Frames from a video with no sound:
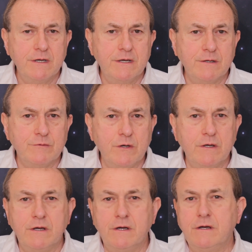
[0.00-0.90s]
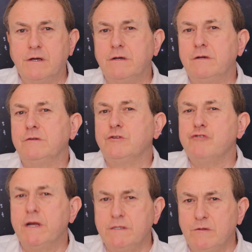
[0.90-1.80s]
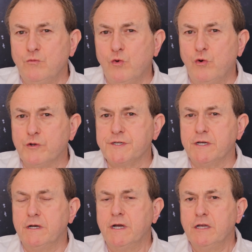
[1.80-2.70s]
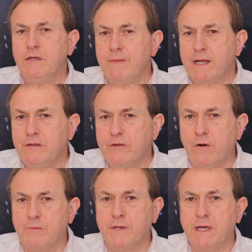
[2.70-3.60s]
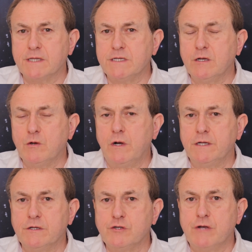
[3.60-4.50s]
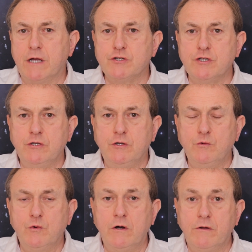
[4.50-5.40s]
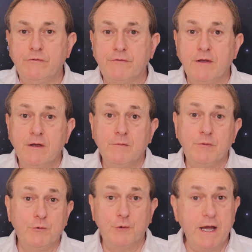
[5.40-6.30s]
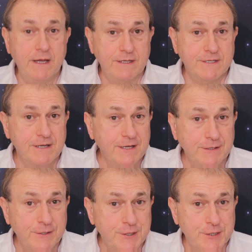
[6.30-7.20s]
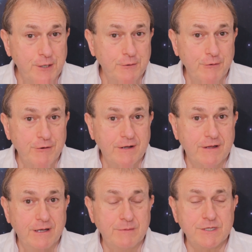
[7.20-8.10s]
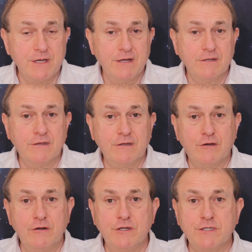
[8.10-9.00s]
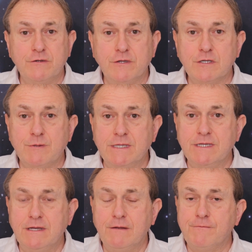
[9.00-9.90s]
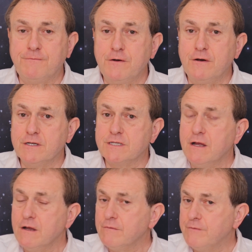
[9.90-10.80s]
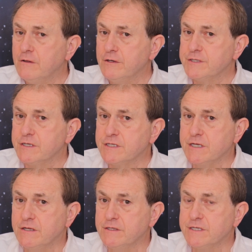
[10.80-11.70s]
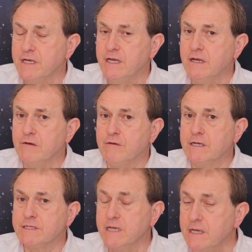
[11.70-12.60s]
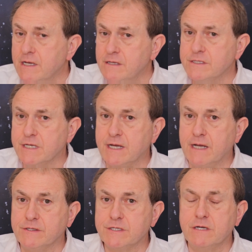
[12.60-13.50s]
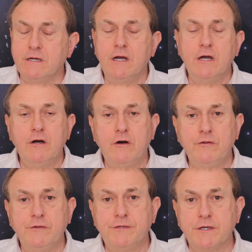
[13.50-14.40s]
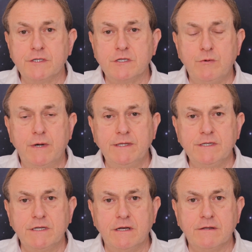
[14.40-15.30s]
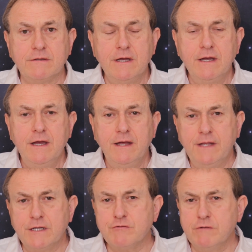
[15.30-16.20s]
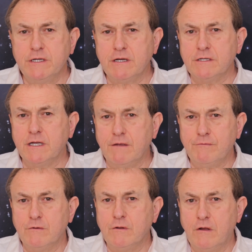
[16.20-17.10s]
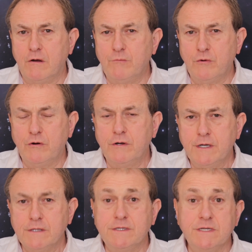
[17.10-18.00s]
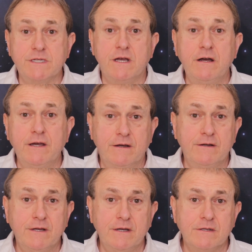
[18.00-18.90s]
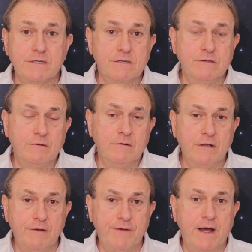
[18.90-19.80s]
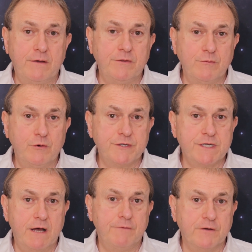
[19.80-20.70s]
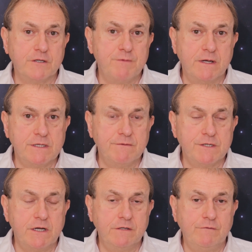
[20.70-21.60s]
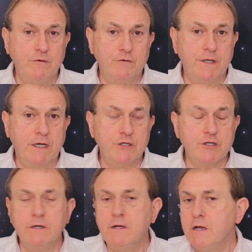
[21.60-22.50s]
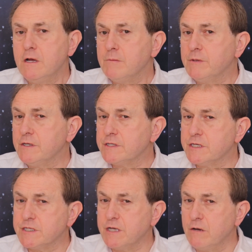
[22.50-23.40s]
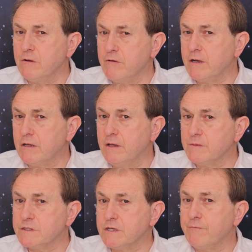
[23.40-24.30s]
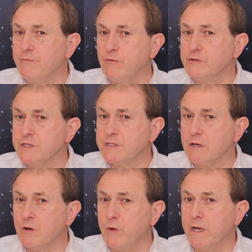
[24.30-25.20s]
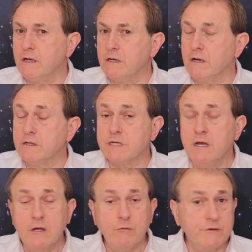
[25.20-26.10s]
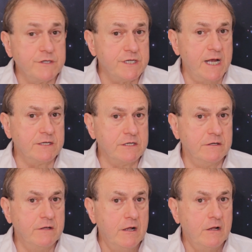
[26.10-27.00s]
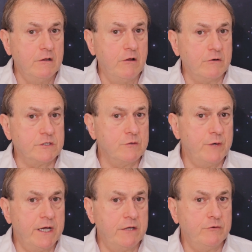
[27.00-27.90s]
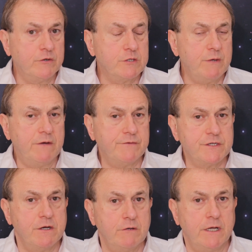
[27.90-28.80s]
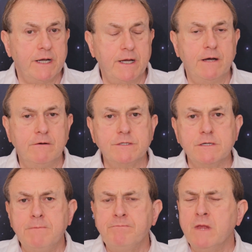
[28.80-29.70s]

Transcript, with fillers: Uh, uh, treading water, you may not be getting quite the traction you want. But wait, the solar eclipse that occurs on the 21st follows the sun's ingress into Cancer on the 20th. And that's really going to give you a lot more desire to live out the more self expressive side of your nature. But it's a solar eclipse that forges a quincunx with Saturn locked away in your 12th solar house.